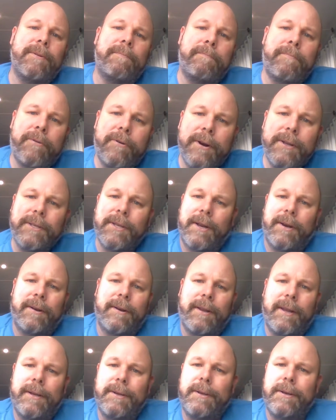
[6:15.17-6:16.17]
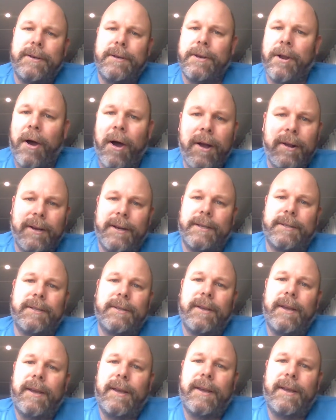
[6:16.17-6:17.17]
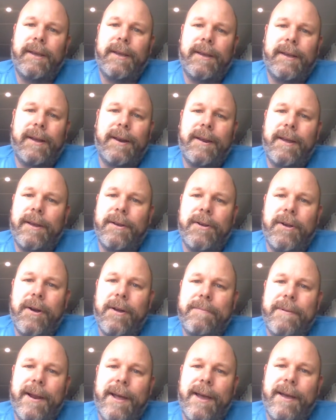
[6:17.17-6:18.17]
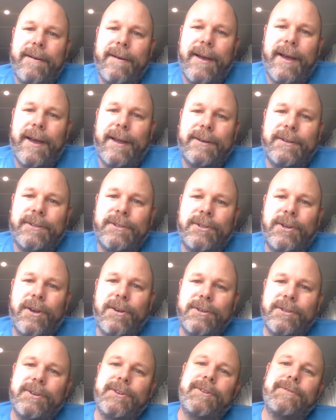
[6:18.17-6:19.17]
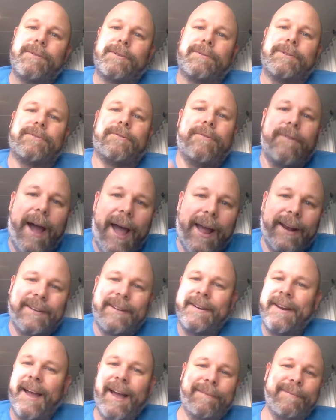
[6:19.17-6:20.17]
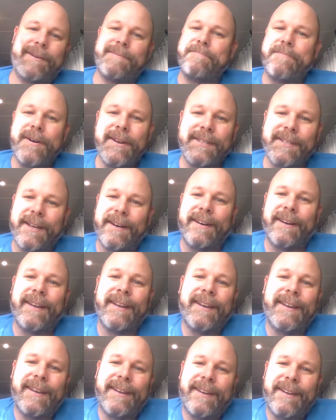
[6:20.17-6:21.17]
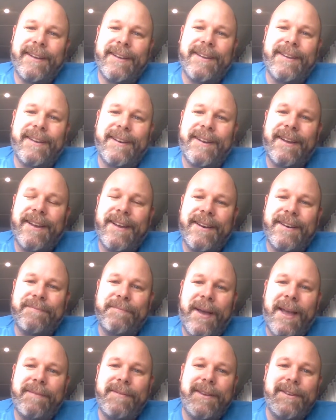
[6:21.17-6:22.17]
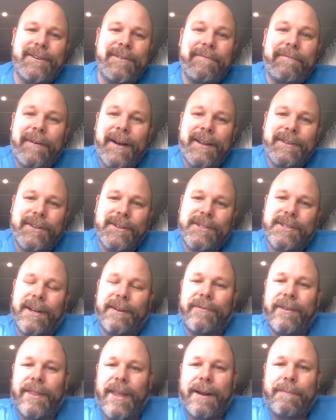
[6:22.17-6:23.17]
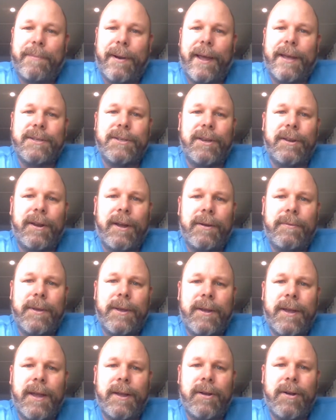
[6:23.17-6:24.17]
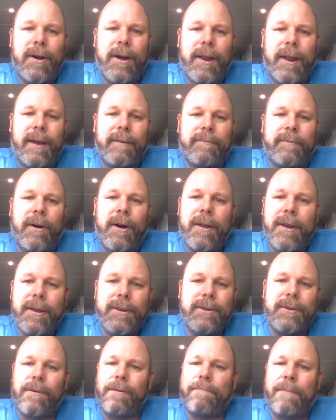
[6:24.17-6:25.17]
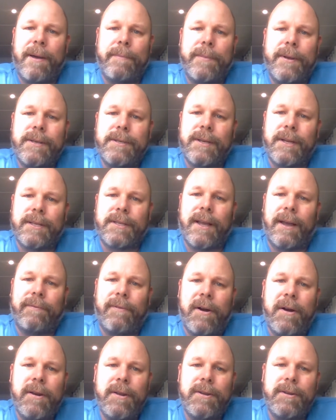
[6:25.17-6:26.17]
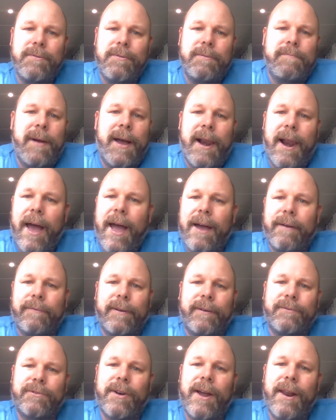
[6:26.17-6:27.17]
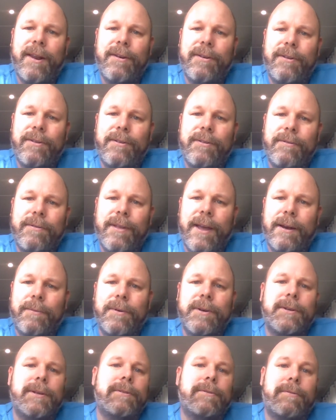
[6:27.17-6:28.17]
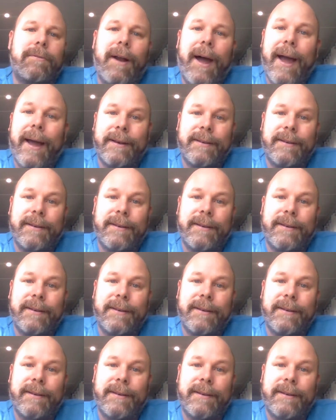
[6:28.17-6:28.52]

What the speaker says: prison, into darkness. And God, but I chose to do what was right, and now I'm in prison. And maybe you find yourself in that place, where you're going, God, I've honored you with my business. I've honored you with my life. I've tried to do that which is right.